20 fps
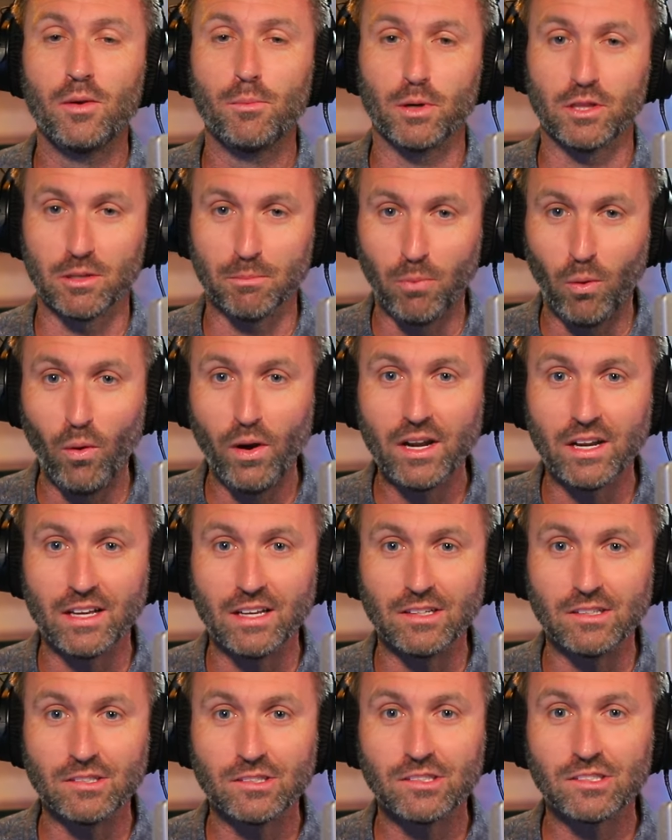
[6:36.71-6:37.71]
But the point
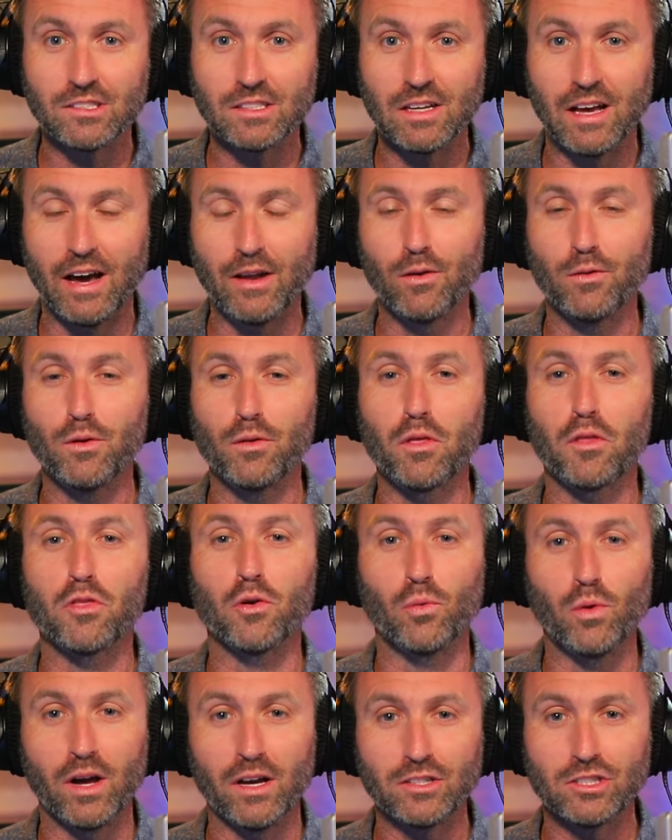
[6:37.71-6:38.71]
is, I don't know that
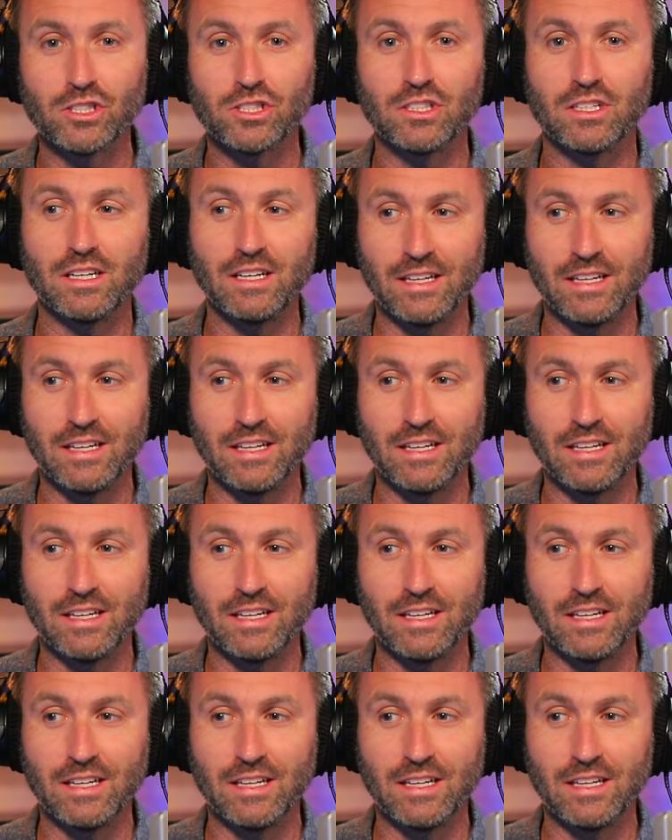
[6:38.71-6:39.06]
the rush